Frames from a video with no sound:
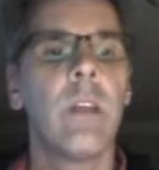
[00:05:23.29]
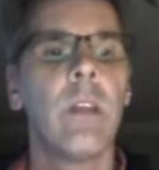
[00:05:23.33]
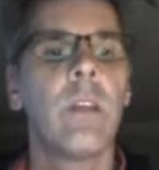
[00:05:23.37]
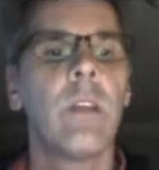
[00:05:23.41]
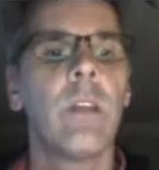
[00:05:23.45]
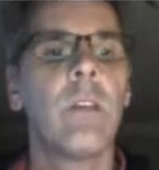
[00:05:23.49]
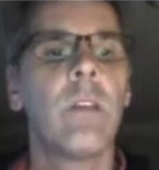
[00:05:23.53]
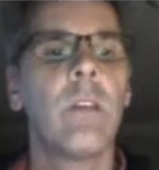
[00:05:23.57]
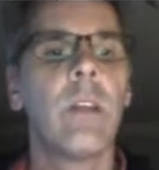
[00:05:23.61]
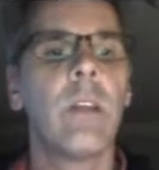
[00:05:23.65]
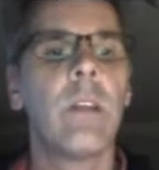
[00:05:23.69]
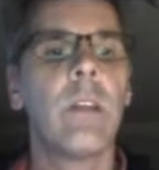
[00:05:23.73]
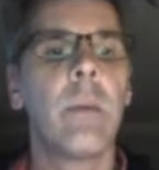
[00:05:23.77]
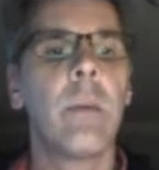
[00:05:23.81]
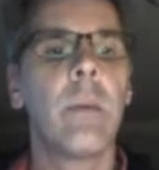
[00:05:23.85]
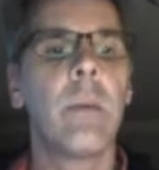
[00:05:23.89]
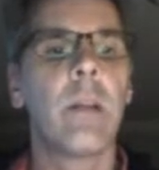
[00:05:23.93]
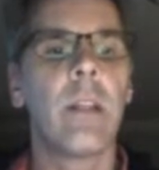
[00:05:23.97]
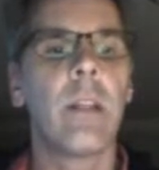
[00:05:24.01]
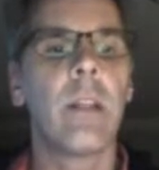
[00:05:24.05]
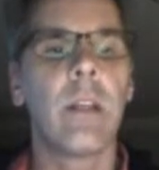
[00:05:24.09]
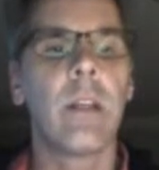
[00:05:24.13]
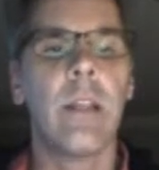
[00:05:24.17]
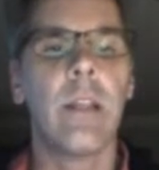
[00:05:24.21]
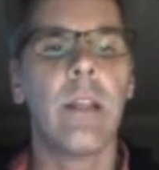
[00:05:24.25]
So I'll double
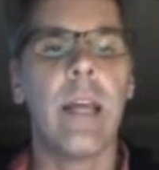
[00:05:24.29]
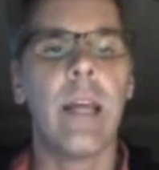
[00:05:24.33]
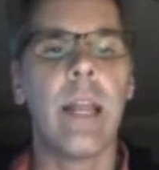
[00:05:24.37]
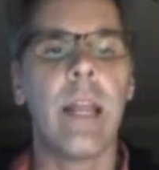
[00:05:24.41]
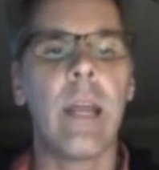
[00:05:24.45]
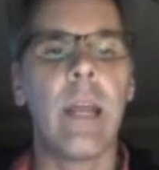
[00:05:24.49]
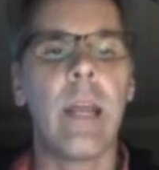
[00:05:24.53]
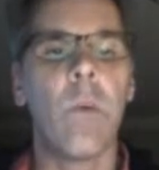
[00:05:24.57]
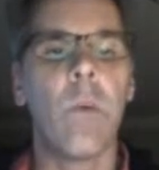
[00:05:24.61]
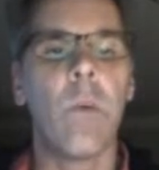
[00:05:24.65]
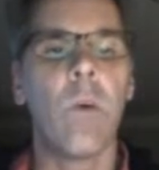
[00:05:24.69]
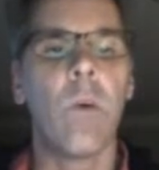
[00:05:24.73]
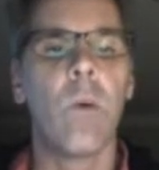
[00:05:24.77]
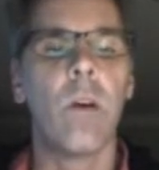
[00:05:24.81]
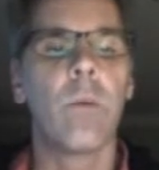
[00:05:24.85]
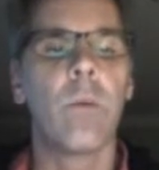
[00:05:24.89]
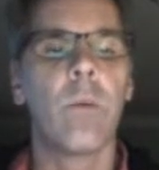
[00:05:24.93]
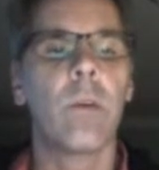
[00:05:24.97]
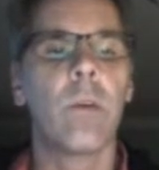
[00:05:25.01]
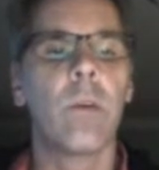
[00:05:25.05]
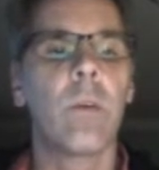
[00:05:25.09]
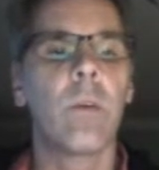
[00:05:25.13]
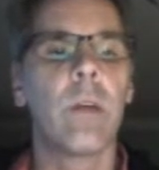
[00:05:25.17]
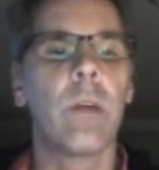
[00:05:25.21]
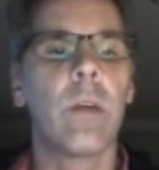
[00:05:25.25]
click on that A1
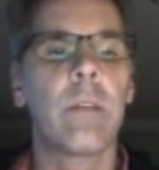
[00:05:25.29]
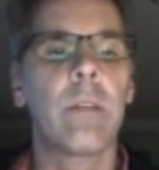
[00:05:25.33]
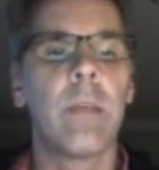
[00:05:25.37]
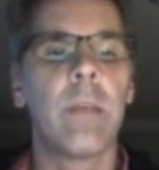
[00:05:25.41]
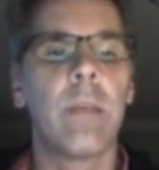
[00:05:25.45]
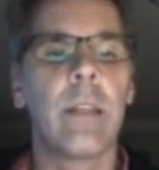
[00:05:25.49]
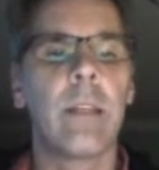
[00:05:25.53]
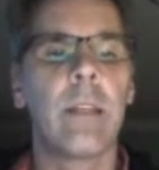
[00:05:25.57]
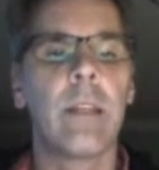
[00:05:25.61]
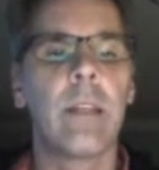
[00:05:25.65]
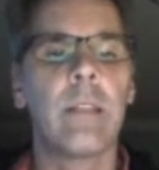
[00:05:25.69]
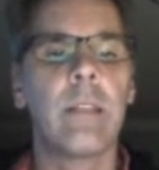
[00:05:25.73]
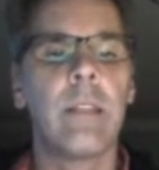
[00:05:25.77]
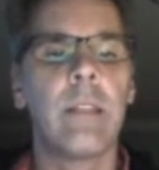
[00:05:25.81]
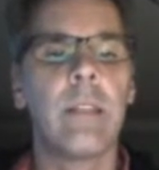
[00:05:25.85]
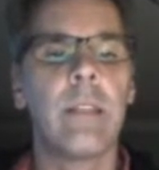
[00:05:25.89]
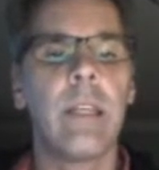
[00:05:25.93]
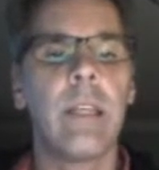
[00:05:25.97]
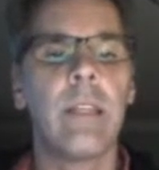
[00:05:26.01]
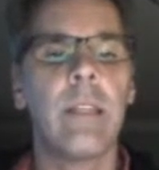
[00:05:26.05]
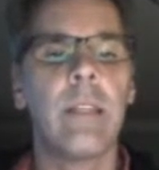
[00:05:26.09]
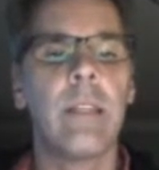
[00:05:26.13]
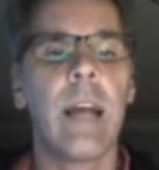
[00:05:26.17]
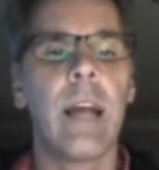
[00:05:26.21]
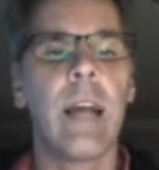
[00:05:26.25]
real quick, make things
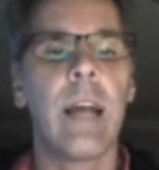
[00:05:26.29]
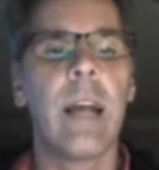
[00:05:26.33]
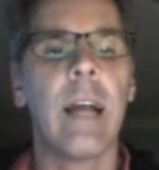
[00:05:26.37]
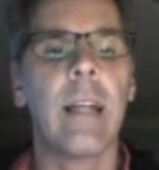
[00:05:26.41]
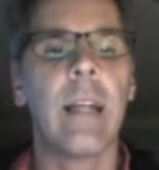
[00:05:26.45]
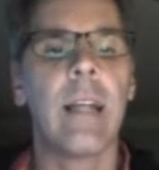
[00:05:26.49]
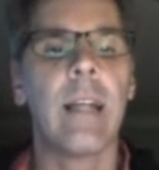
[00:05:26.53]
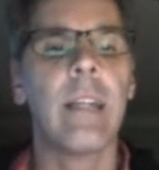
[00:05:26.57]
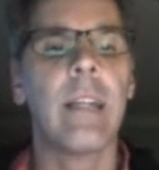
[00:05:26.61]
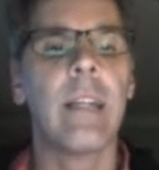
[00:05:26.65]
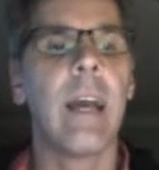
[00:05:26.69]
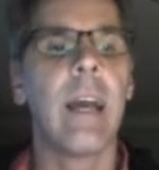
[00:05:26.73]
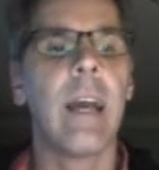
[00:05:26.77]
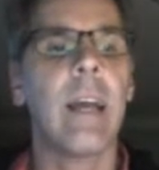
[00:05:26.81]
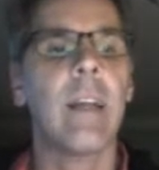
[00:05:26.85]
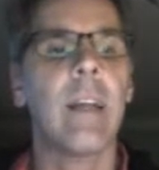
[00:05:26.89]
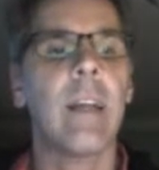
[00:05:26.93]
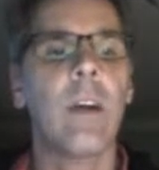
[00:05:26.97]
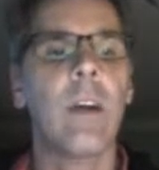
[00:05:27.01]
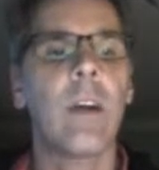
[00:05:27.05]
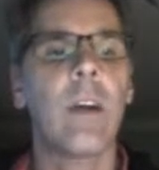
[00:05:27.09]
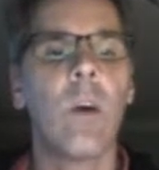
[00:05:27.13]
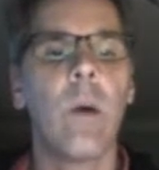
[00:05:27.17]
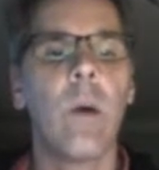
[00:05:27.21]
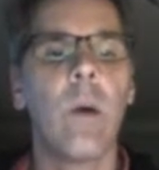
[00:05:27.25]
easy, highlight that, and
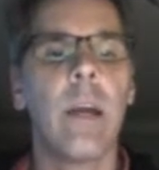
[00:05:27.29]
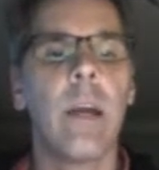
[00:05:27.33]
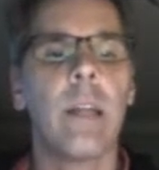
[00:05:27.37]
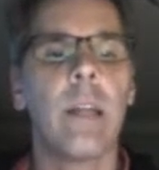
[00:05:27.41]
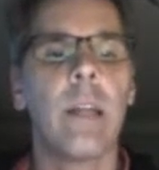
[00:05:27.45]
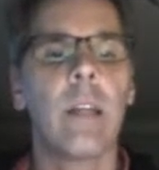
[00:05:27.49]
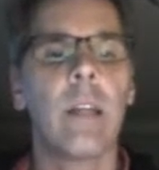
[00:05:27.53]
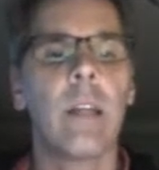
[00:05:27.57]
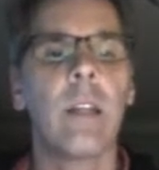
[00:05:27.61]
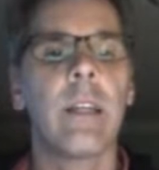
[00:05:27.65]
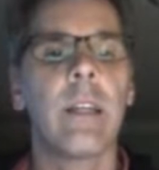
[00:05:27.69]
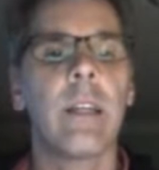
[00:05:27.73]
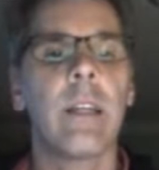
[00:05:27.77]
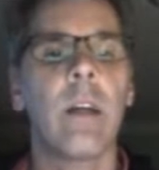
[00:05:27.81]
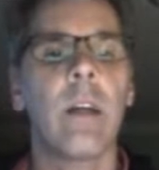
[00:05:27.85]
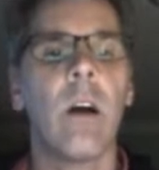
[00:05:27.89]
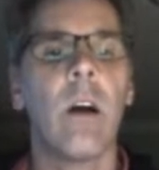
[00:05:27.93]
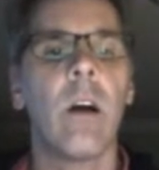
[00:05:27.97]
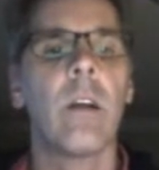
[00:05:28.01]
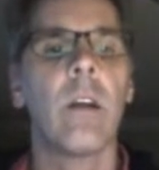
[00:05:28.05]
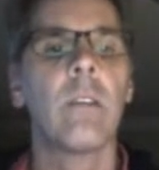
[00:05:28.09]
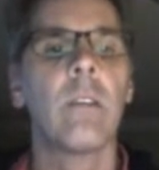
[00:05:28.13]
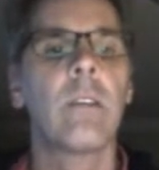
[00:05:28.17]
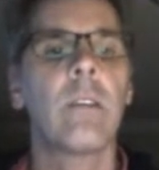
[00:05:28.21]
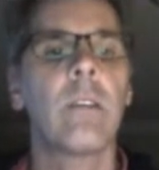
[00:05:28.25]
I'll go ahead and click
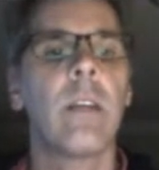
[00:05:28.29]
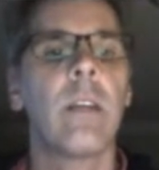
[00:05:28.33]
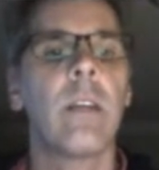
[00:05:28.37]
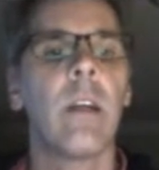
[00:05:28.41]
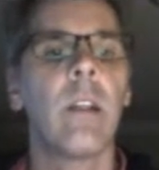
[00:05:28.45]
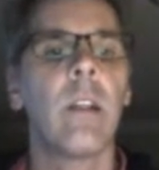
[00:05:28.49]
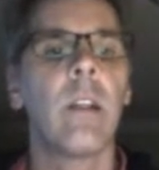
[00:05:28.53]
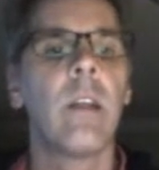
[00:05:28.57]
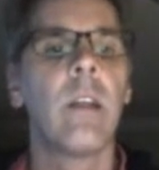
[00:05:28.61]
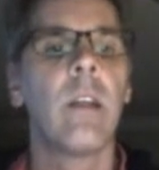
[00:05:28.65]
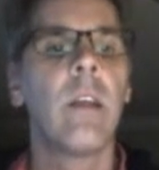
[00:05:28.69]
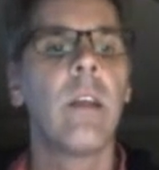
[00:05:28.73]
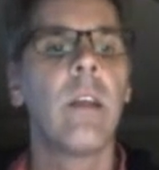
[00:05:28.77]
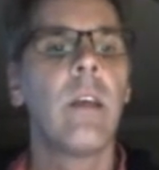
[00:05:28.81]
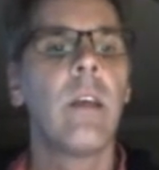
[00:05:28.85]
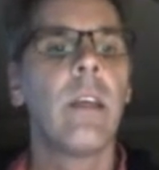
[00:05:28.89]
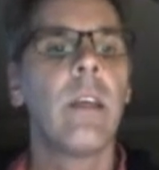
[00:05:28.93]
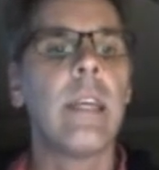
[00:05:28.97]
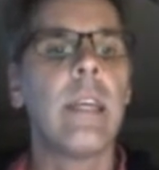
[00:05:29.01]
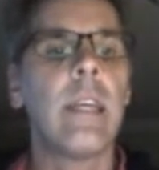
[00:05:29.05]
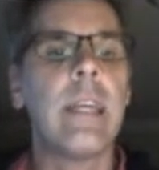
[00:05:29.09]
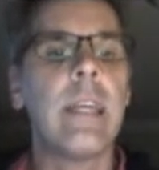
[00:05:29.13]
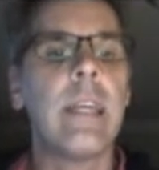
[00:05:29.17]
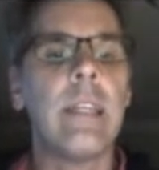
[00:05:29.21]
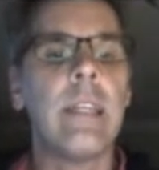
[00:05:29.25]
on cell
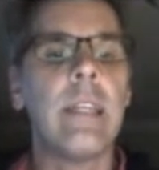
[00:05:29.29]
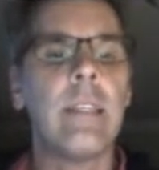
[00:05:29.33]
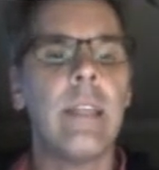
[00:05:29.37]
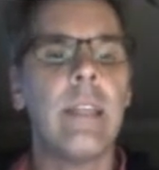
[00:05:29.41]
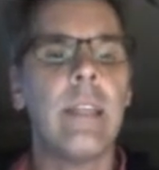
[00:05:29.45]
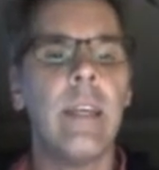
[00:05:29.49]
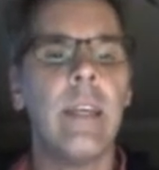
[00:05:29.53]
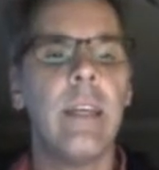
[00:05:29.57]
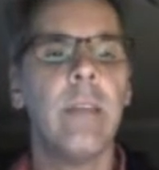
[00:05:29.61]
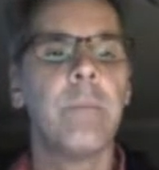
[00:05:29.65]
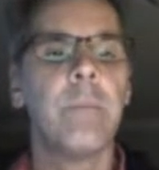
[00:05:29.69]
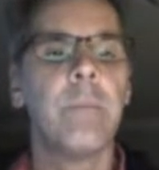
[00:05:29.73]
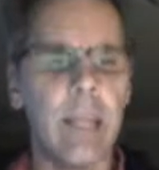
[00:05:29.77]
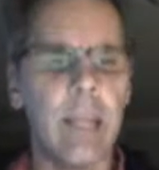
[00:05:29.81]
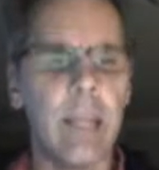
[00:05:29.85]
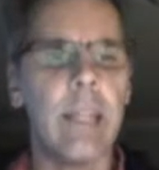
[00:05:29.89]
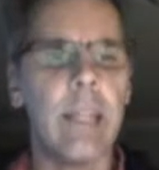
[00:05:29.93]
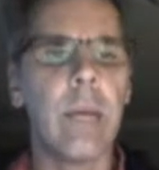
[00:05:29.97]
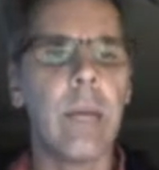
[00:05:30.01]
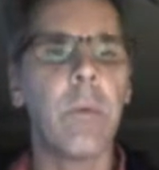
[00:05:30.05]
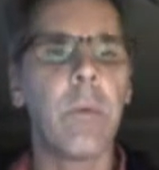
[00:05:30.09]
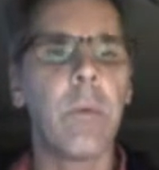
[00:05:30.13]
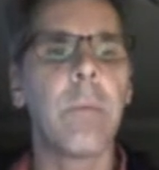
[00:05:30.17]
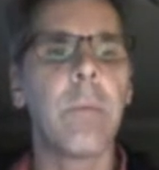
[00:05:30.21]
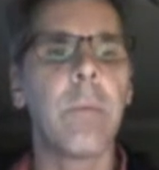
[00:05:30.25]
E10, and
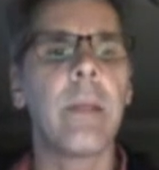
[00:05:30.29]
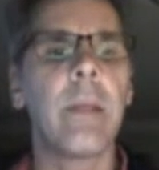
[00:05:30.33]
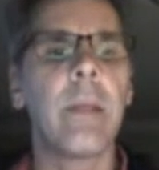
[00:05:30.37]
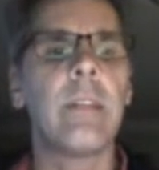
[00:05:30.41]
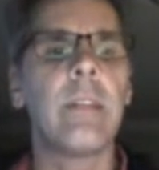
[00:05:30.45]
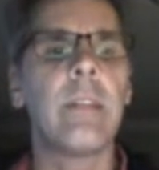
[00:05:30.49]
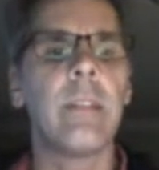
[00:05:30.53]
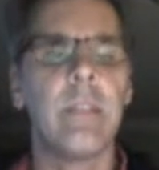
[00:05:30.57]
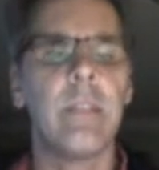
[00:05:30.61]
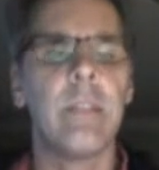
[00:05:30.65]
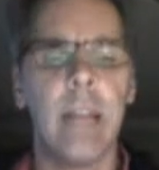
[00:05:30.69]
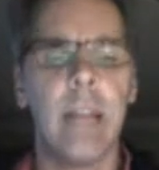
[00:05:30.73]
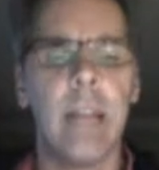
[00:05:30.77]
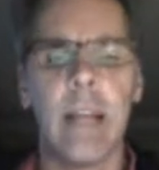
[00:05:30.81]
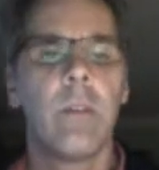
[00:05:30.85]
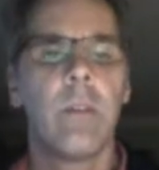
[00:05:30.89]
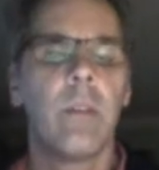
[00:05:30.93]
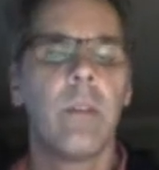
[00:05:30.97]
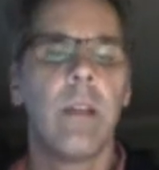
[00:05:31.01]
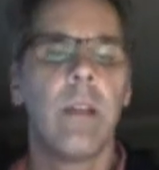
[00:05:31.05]
that replaces that.